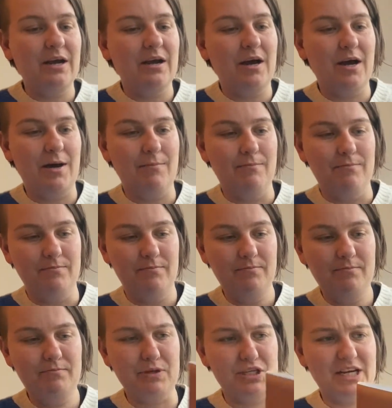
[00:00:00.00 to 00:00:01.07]

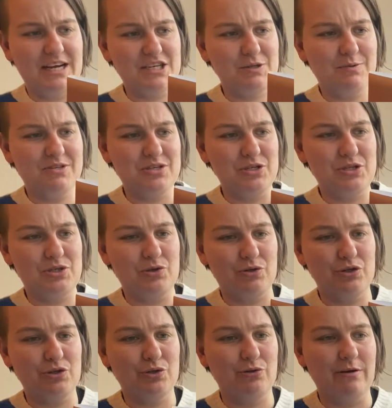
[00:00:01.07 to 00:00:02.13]
but she actually wasn't
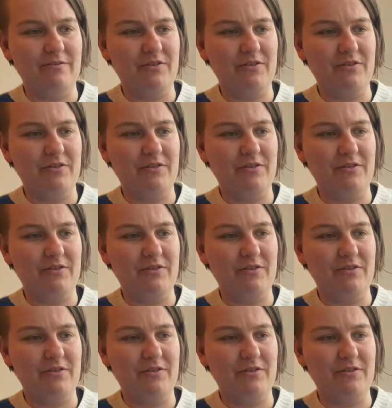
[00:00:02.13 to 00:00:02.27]
sure if